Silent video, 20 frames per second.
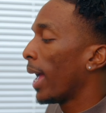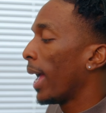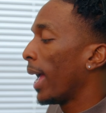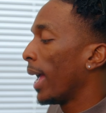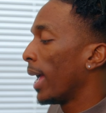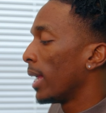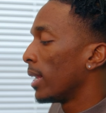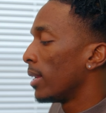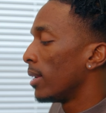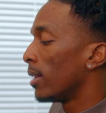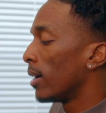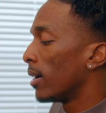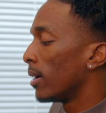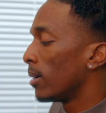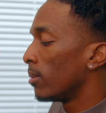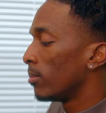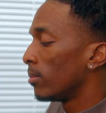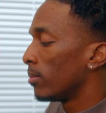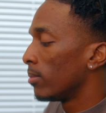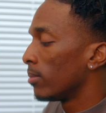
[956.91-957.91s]
and
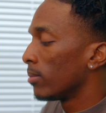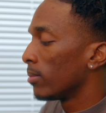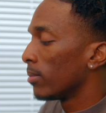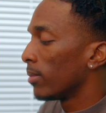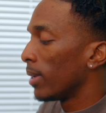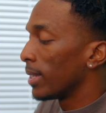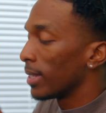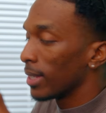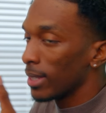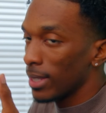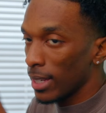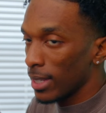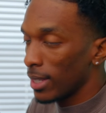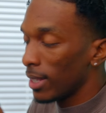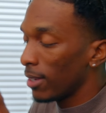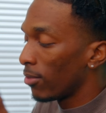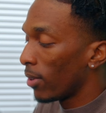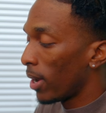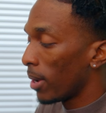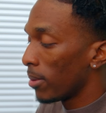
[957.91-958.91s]
it's a
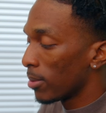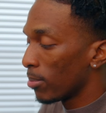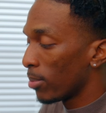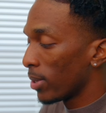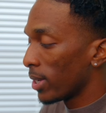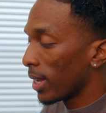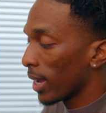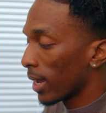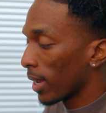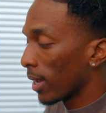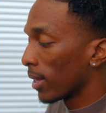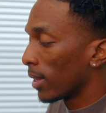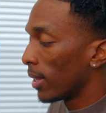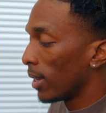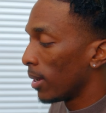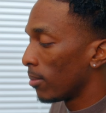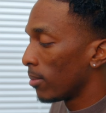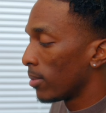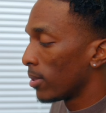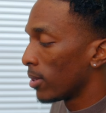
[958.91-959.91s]
60 frames per second clip.